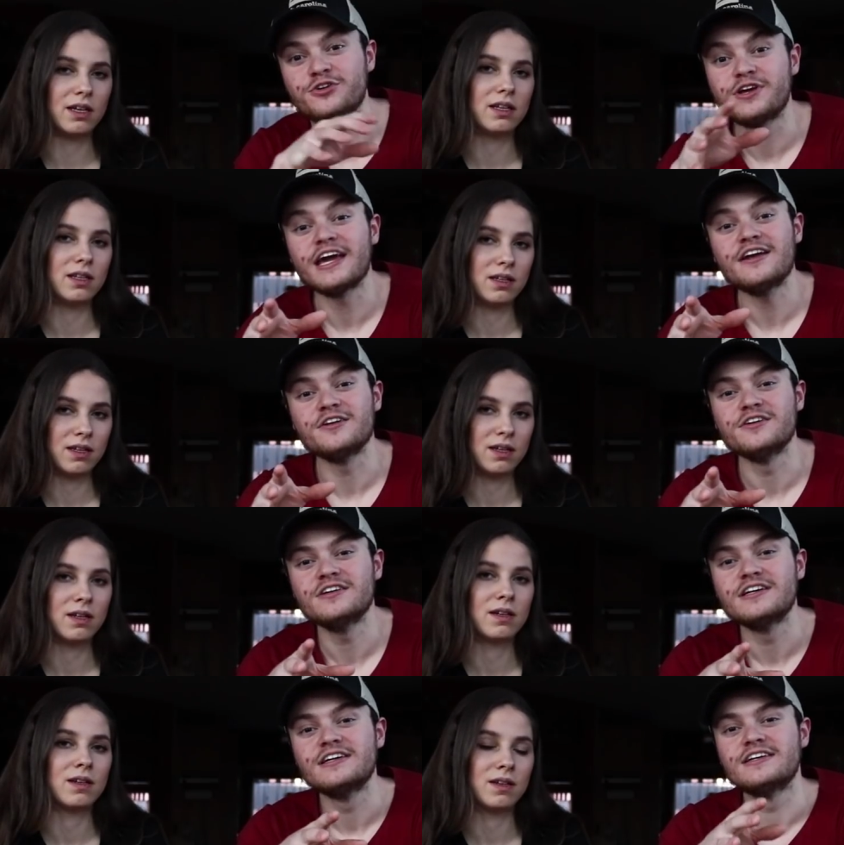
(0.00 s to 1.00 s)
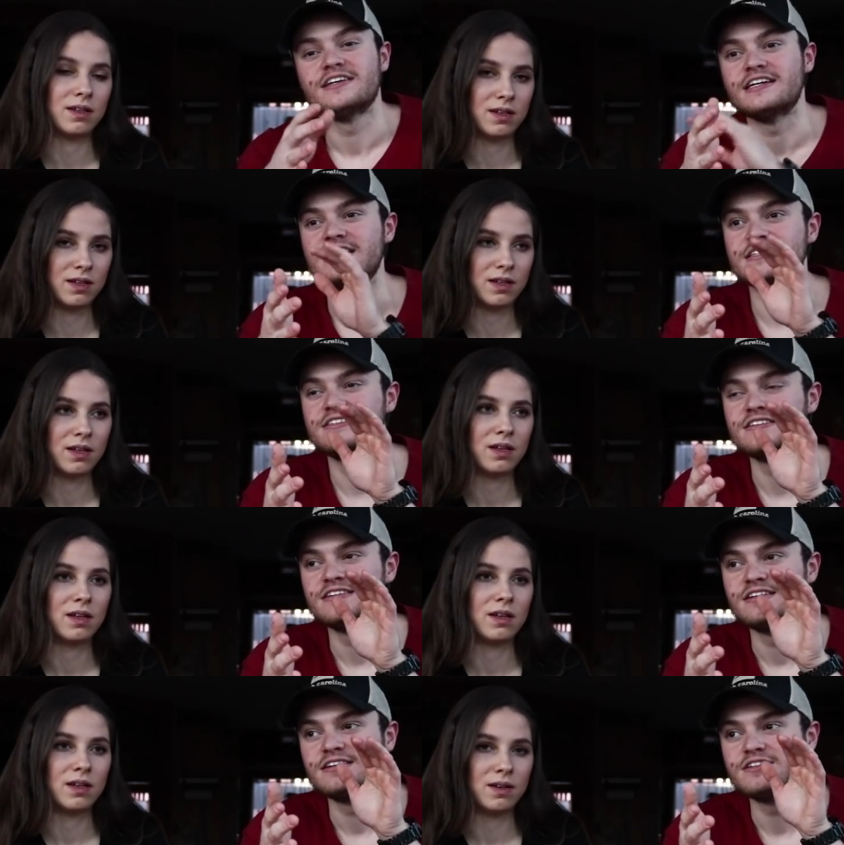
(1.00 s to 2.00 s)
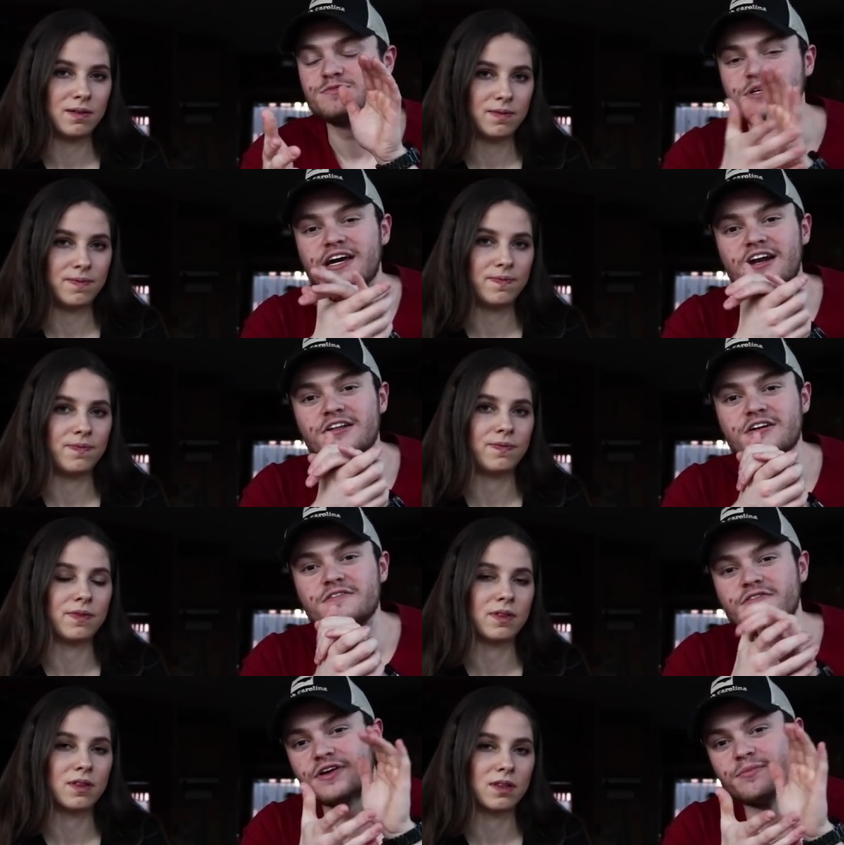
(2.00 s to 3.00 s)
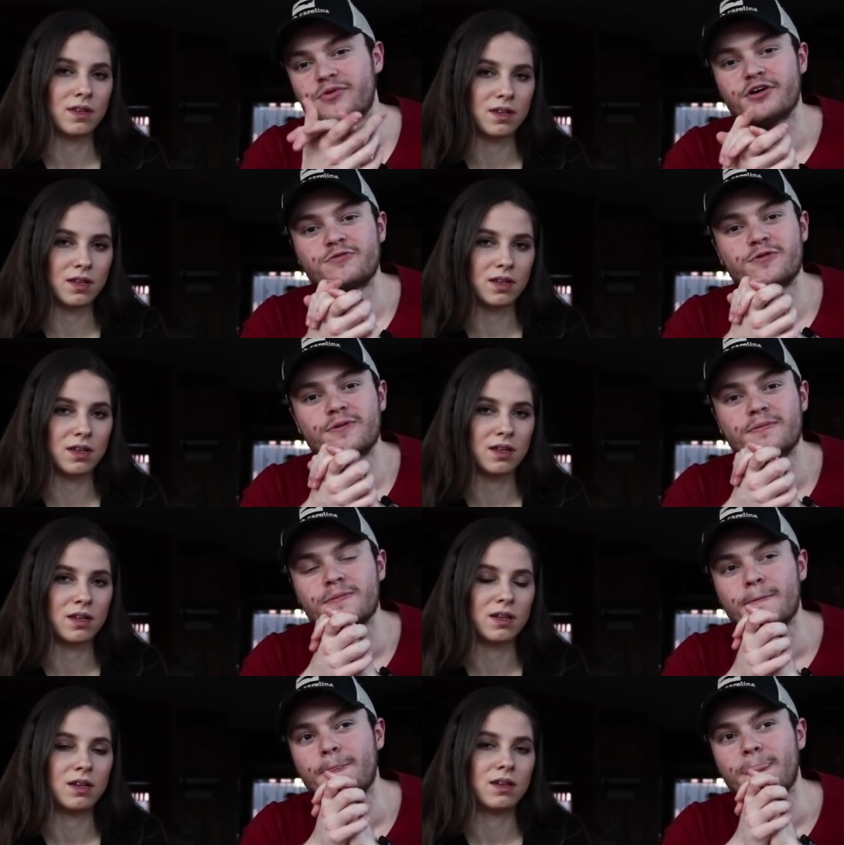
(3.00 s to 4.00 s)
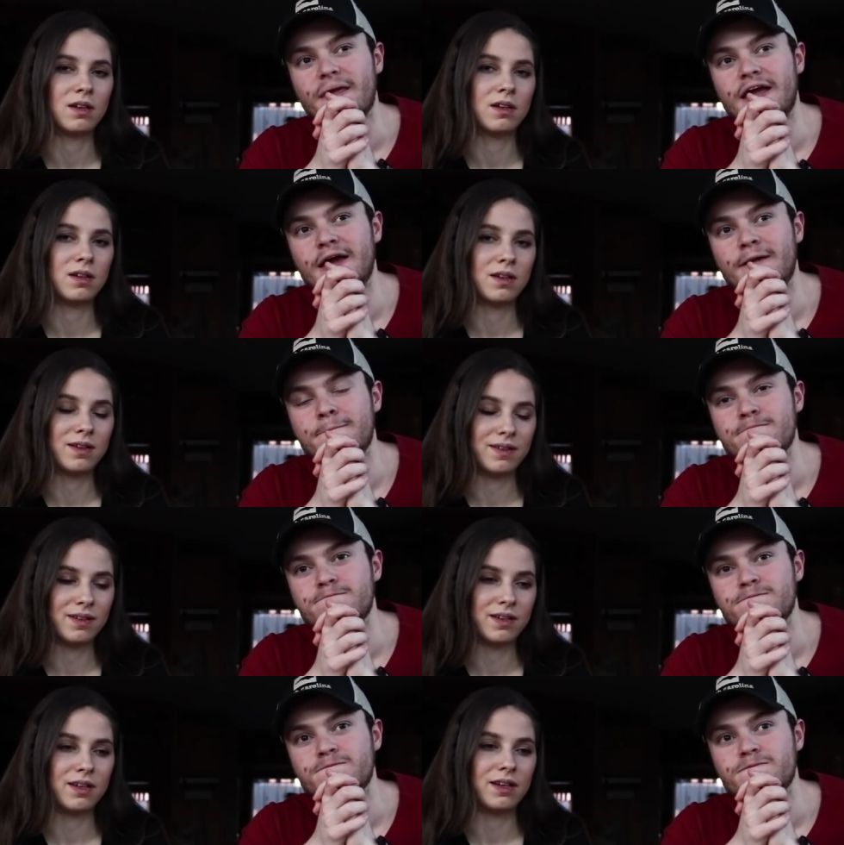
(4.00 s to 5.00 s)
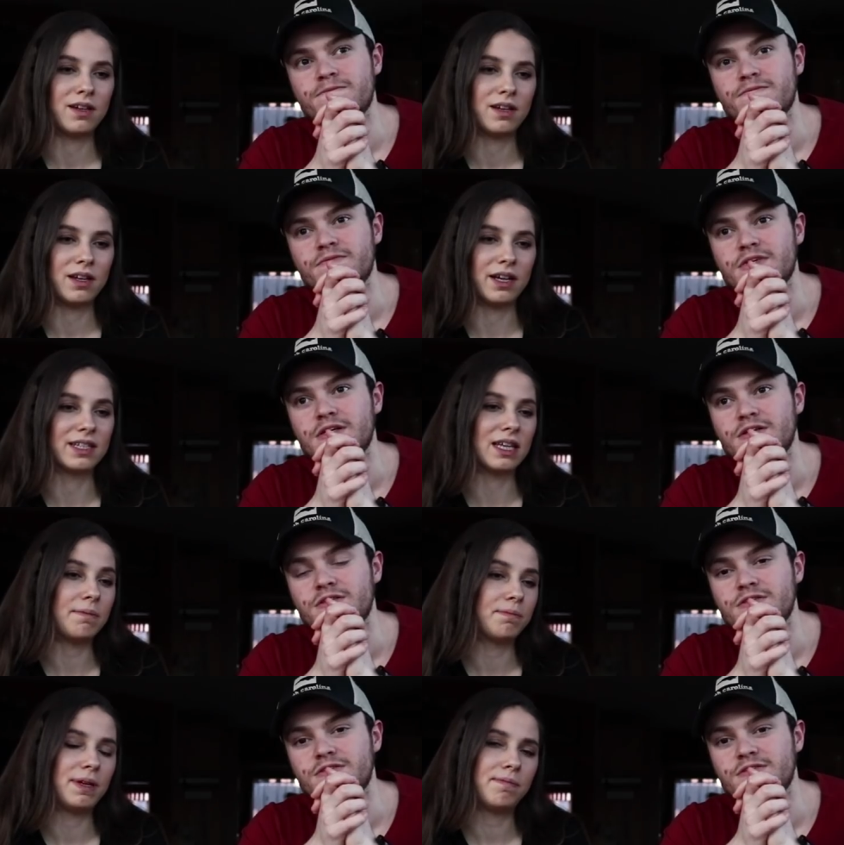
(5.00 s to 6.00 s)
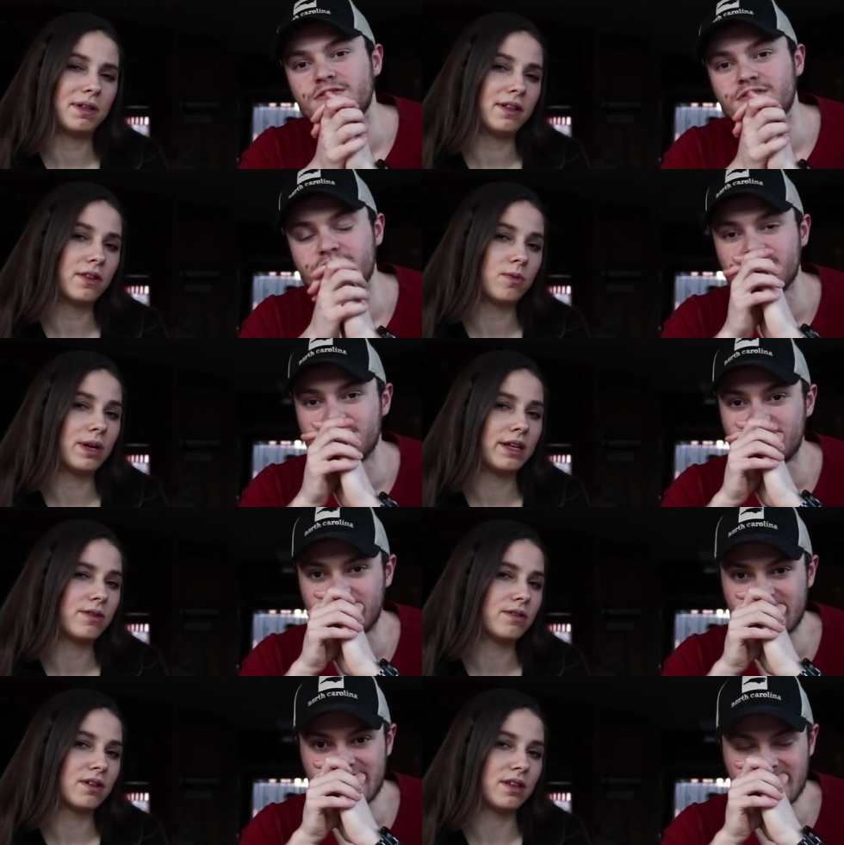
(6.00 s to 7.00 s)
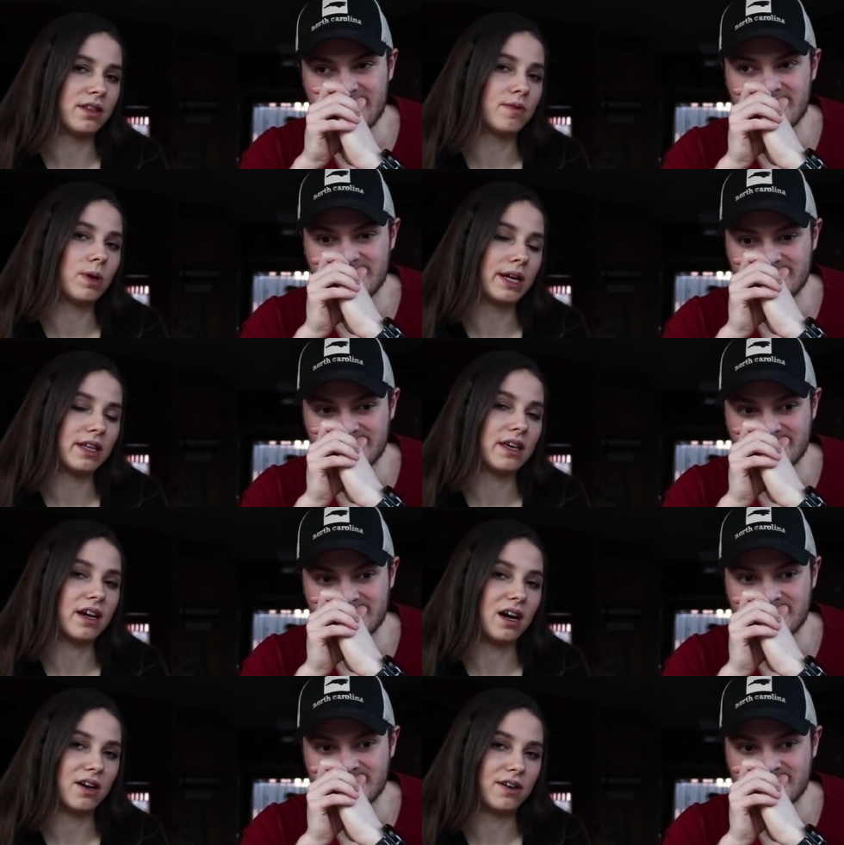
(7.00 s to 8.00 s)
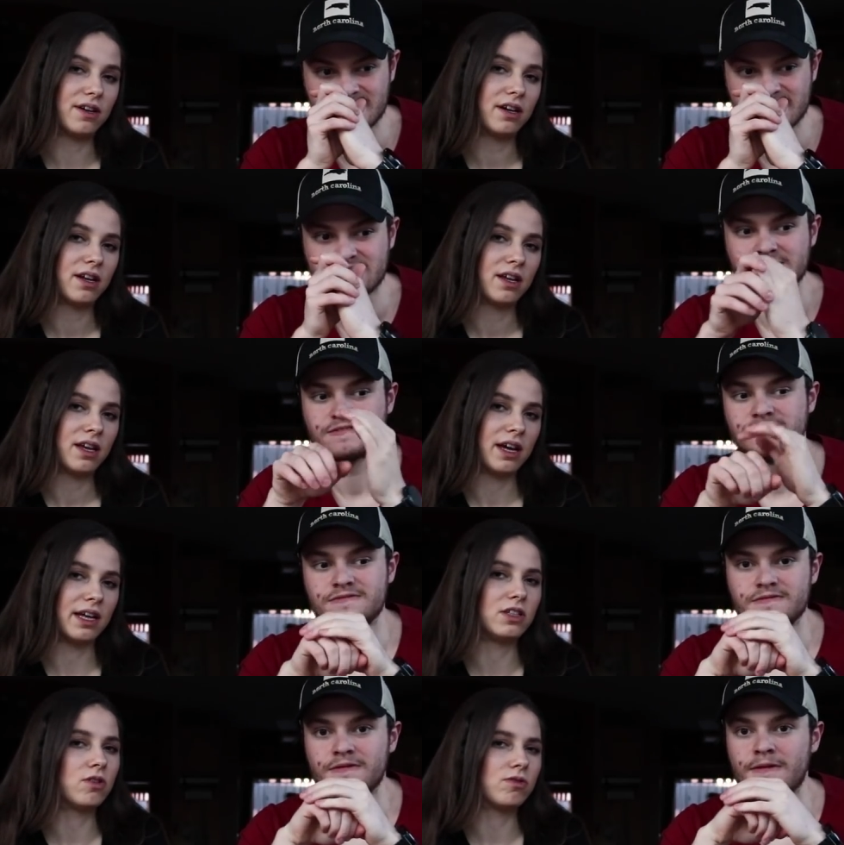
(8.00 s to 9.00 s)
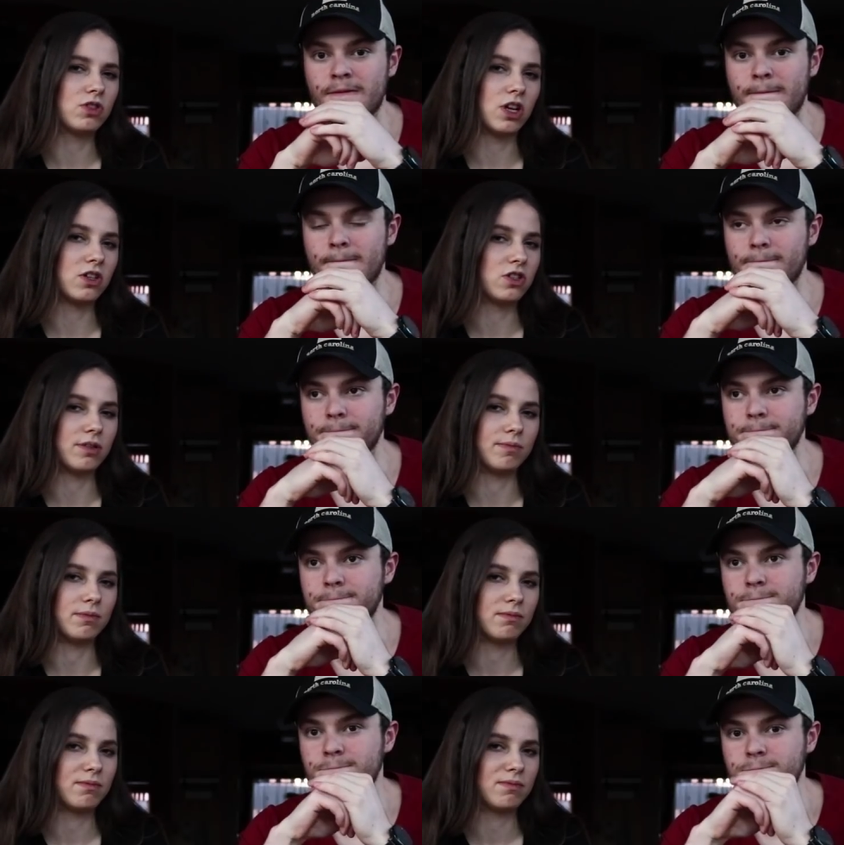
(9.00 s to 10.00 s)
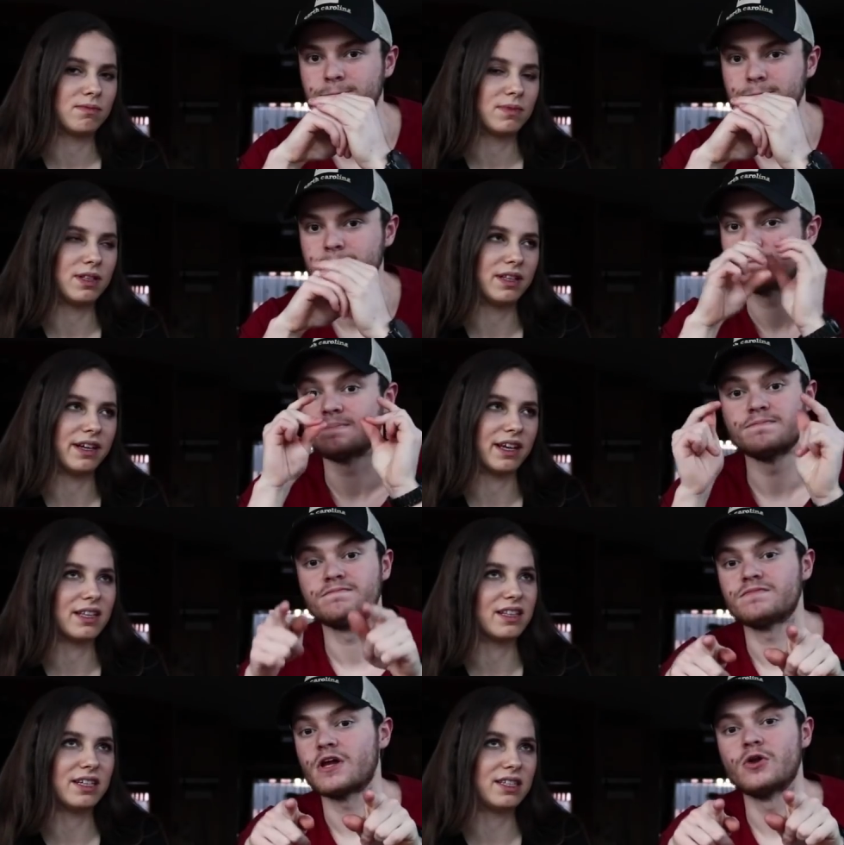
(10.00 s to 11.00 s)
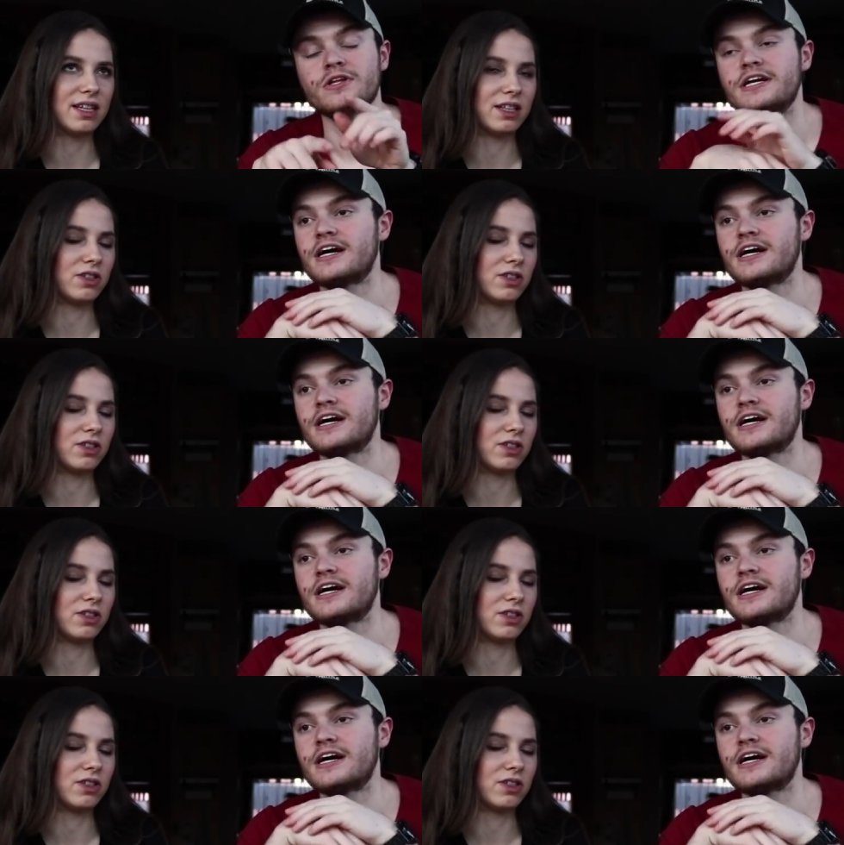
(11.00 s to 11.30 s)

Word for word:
Speaker 1: you can do is speak out of love and pray for them and
Speaker 2: accept people the way you the way they are, and don't judge them. Like, at least only